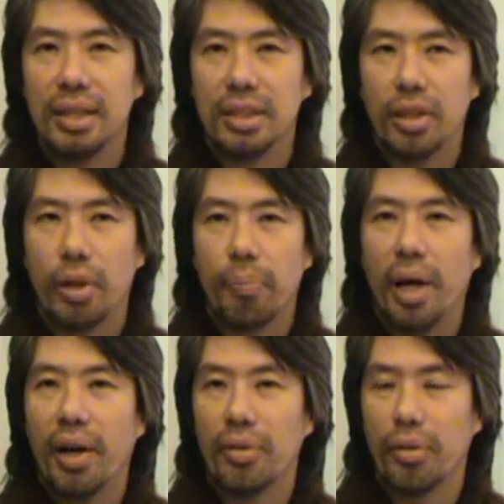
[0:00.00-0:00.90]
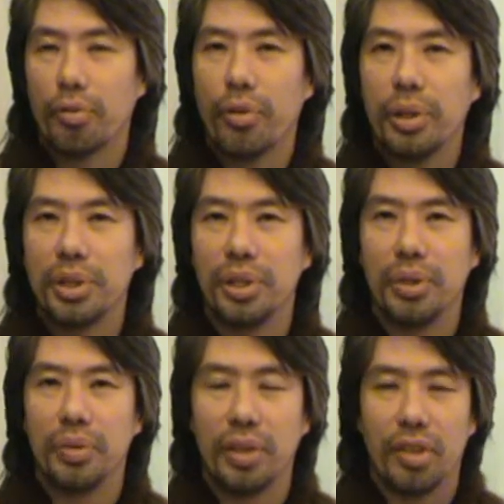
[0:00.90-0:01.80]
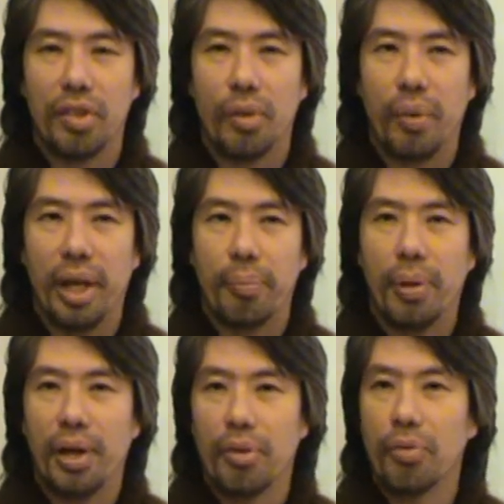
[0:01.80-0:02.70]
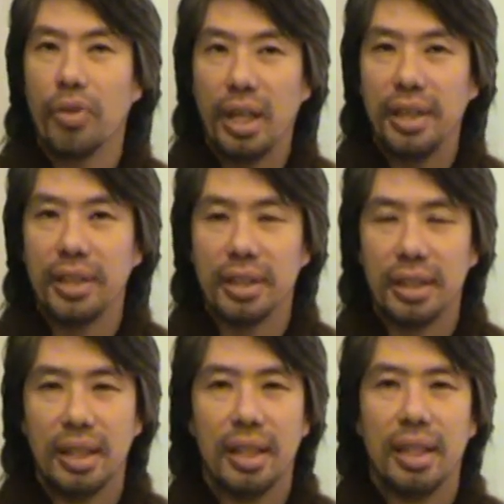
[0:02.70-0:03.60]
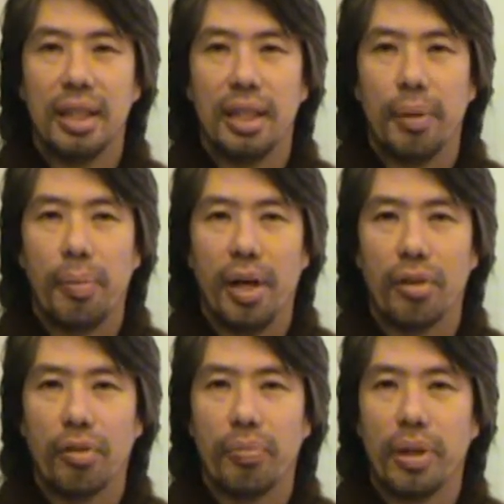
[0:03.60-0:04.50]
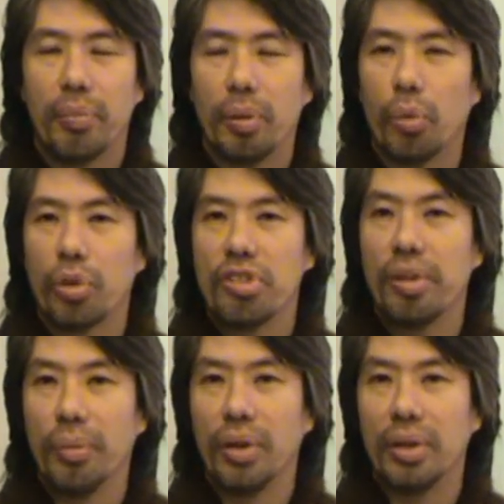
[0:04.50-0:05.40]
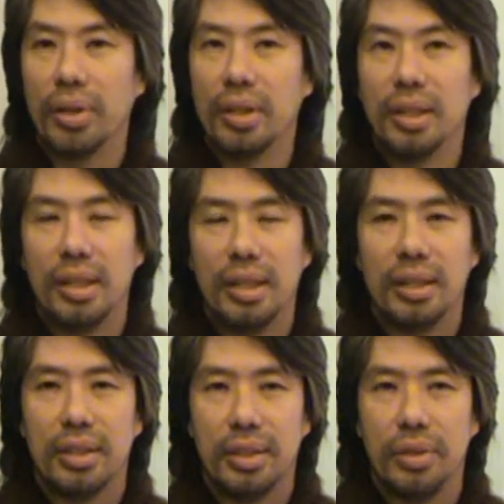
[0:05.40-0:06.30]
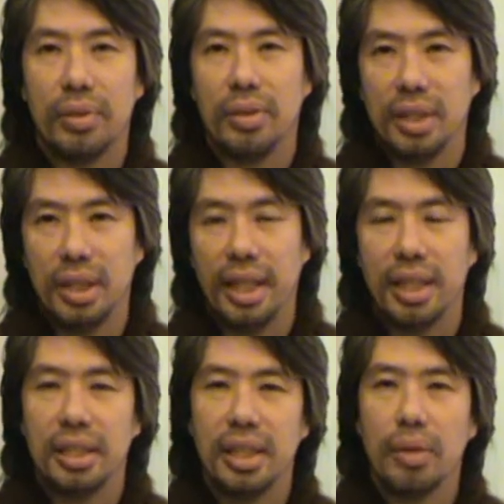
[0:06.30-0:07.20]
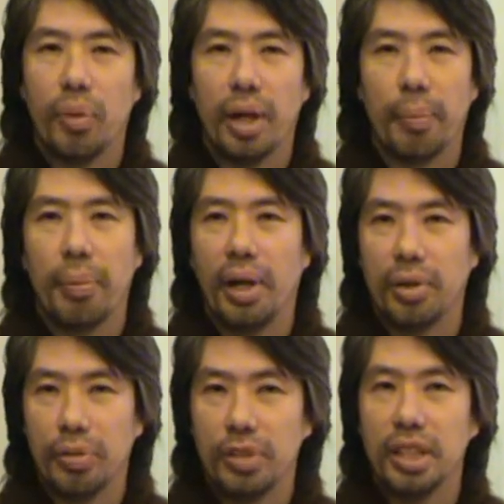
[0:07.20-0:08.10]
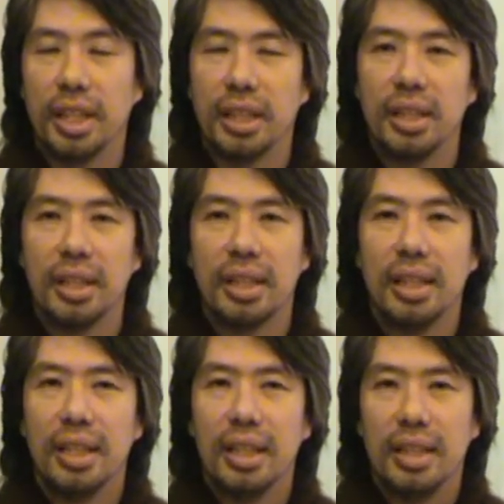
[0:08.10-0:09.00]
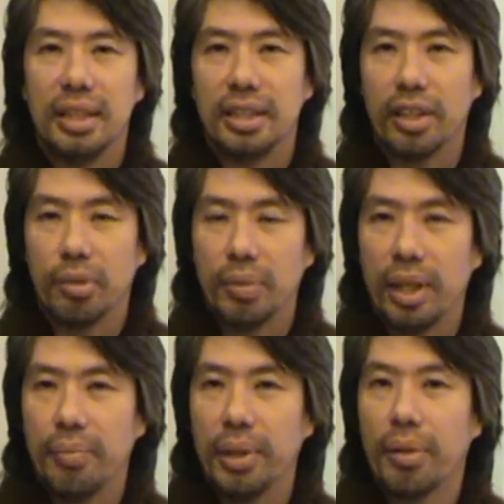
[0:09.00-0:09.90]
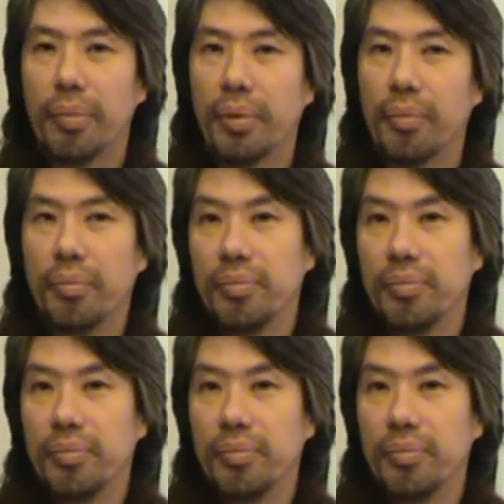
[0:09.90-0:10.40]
So the path of virtue is in a way a path of religion, a path of becoming more similar to a deity, while a path of sin is ultimately becoming